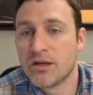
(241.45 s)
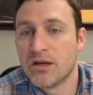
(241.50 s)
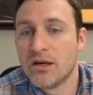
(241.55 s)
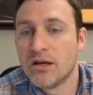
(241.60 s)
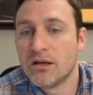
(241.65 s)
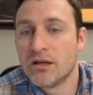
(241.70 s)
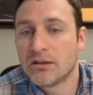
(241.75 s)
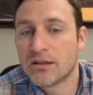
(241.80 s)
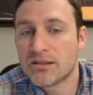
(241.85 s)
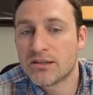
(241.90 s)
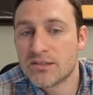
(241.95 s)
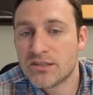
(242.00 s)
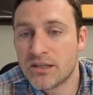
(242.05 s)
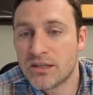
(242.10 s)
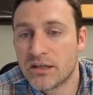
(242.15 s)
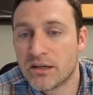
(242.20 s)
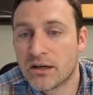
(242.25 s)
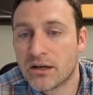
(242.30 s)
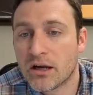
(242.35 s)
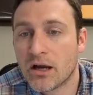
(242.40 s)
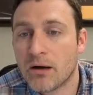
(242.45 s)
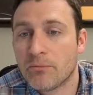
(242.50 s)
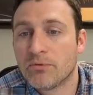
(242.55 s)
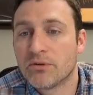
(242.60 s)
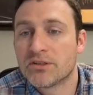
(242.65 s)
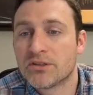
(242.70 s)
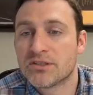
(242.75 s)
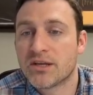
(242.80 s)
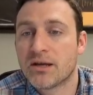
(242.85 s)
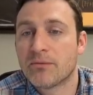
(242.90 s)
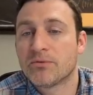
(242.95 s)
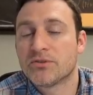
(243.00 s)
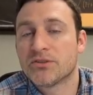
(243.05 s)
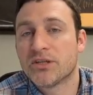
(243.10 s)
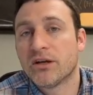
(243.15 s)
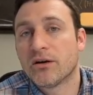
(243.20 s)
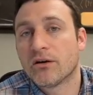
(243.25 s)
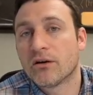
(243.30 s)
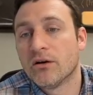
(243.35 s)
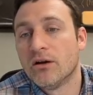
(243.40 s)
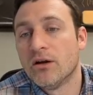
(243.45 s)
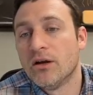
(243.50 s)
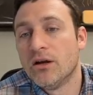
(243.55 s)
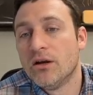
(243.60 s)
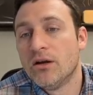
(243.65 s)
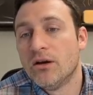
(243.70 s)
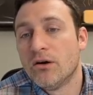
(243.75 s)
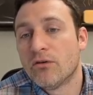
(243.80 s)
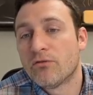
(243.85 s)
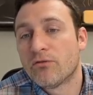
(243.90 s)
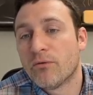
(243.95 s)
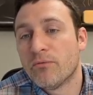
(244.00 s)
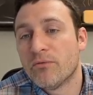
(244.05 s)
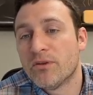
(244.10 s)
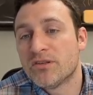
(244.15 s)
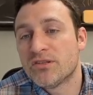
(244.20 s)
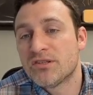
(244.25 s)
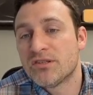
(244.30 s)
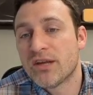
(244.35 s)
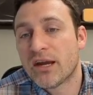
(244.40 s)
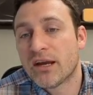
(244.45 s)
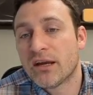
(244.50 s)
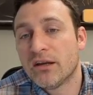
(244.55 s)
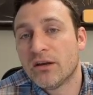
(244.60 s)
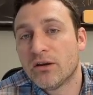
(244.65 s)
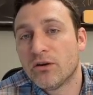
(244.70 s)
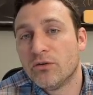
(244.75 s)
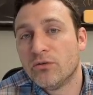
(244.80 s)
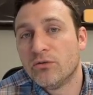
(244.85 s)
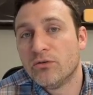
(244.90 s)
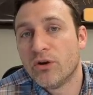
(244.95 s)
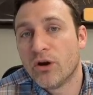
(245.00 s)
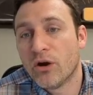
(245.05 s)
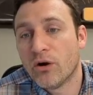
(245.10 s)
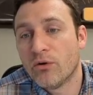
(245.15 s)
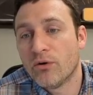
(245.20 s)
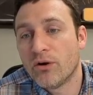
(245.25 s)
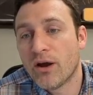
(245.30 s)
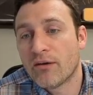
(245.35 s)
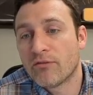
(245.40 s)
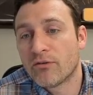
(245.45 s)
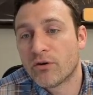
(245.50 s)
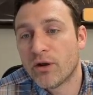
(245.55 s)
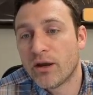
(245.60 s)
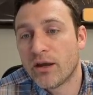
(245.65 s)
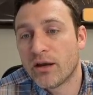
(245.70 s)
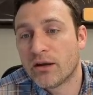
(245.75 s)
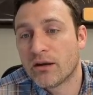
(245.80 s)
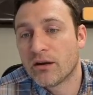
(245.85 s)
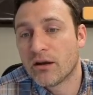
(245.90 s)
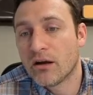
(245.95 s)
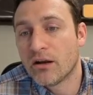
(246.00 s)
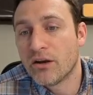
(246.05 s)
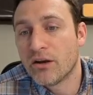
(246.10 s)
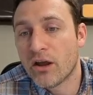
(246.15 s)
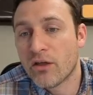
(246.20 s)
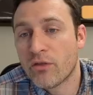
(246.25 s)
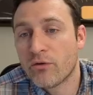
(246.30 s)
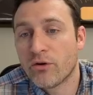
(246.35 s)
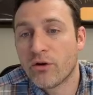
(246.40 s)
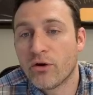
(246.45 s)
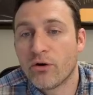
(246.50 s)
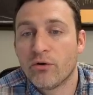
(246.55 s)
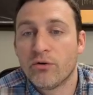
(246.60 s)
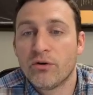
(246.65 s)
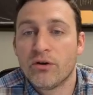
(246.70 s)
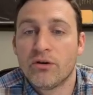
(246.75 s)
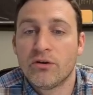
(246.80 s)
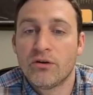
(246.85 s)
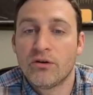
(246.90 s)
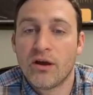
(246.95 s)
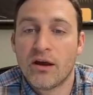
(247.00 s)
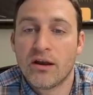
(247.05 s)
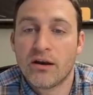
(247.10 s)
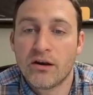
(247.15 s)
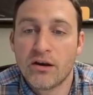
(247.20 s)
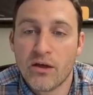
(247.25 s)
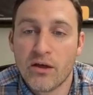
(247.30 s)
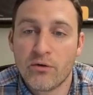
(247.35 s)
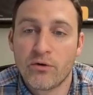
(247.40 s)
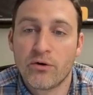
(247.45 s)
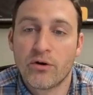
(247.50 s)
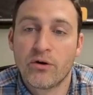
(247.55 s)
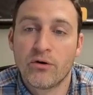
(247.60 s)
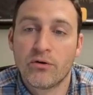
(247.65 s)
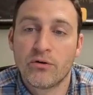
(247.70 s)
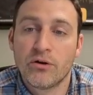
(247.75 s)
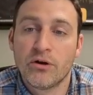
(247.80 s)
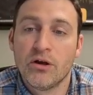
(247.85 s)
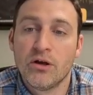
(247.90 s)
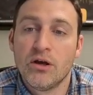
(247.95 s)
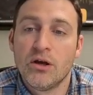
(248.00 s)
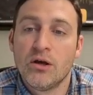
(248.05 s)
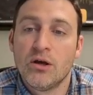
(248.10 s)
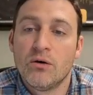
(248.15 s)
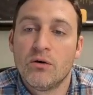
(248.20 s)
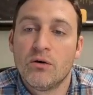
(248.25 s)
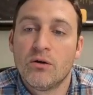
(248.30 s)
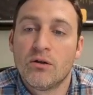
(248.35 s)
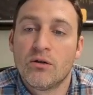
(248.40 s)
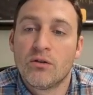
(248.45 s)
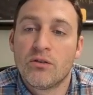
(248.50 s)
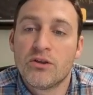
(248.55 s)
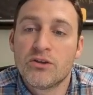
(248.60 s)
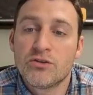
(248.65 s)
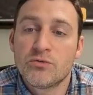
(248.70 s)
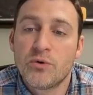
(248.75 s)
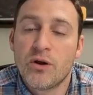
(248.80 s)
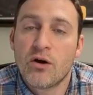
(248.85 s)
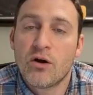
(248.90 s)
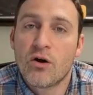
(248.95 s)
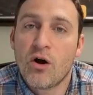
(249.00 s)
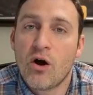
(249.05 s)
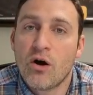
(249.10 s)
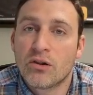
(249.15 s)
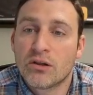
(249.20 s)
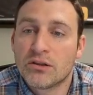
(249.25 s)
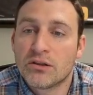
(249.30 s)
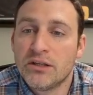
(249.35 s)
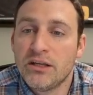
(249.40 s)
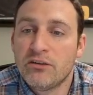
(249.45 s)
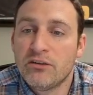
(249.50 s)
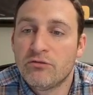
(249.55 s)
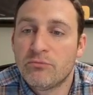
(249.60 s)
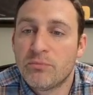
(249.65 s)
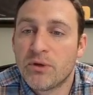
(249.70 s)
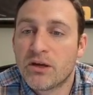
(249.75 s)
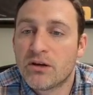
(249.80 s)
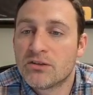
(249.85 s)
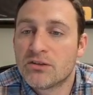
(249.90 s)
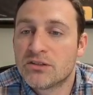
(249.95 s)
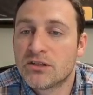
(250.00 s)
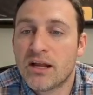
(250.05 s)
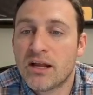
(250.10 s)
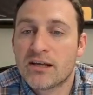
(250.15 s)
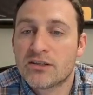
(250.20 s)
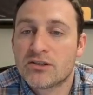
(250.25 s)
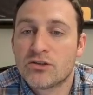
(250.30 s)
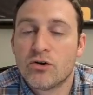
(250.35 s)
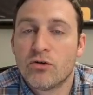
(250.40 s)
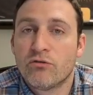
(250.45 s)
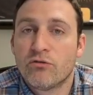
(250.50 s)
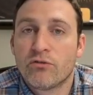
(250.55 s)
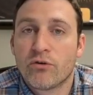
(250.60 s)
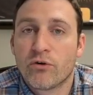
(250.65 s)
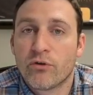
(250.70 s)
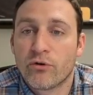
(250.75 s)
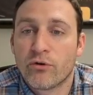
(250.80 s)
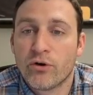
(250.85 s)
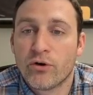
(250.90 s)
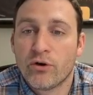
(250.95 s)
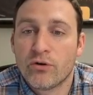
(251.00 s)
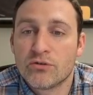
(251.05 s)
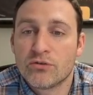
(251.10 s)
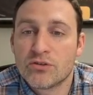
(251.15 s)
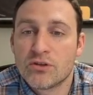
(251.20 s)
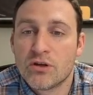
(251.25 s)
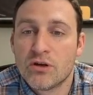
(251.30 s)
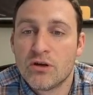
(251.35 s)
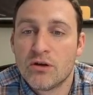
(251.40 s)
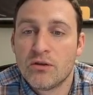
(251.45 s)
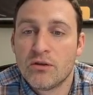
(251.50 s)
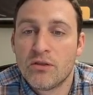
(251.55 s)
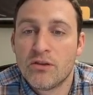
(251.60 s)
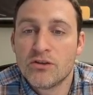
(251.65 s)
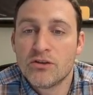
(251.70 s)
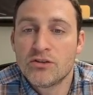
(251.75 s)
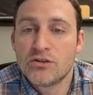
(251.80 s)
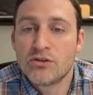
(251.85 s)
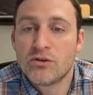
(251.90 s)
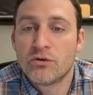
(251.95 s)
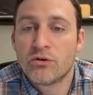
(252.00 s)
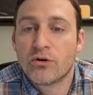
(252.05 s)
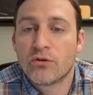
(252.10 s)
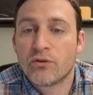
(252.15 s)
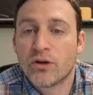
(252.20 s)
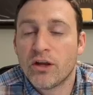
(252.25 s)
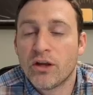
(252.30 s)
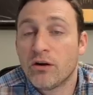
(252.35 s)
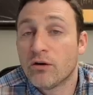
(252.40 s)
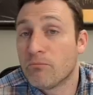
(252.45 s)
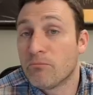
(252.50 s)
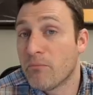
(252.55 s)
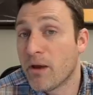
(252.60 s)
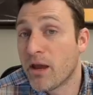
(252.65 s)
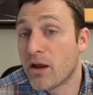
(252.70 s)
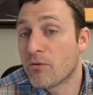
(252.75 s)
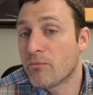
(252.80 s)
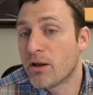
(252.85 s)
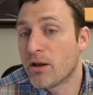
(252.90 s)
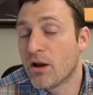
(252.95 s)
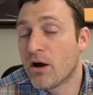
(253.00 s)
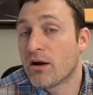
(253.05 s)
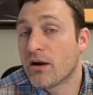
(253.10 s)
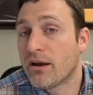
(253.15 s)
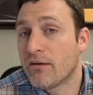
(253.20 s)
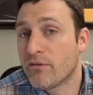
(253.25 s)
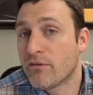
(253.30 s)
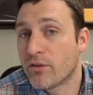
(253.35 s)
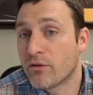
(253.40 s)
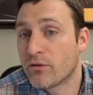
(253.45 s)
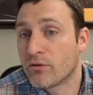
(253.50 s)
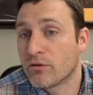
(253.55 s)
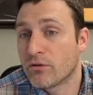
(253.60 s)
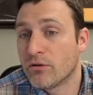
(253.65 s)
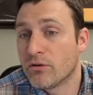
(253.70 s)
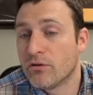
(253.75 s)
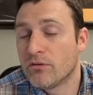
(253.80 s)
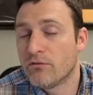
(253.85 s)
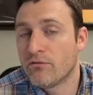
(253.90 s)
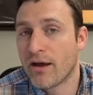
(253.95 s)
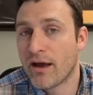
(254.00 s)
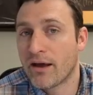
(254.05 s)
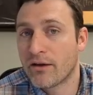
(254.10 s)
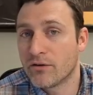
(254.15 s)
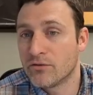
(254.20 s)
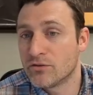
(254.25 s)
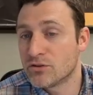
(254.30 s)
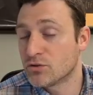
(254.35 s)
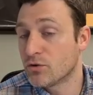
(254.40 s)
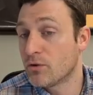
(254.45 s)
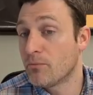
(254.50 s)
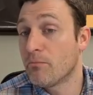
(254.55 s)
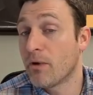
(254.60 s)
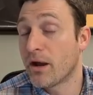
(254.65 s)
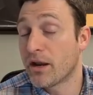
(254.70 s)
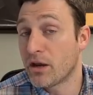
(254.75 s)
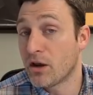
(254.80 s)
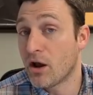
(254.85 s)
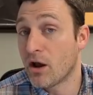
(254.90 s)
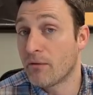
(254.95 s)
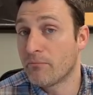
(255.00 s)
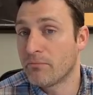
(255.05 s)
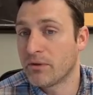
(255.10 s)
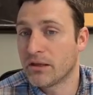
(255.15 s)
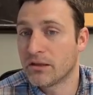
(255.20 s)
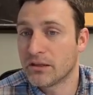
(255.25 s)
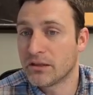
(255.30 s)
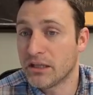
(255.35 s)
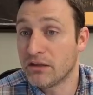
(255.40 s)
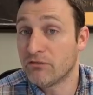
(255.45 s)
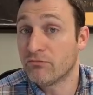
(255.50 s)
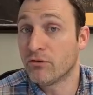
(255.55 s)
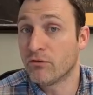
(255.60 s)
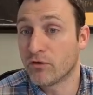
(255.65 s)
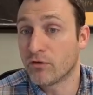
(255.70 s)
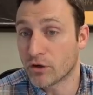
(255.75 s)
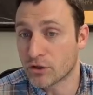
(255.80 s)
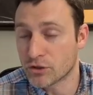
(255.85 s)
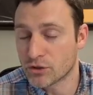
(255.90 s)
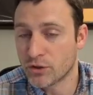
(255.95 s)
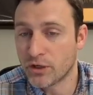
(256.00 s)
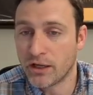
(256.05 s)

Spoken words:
Let's see it in a couple examples here. From this second new node, I've created another node and another node. This one I'll call a leaf because it has no further nodes. This node over here may or may not have other values, so it might not be a leaf of our tree.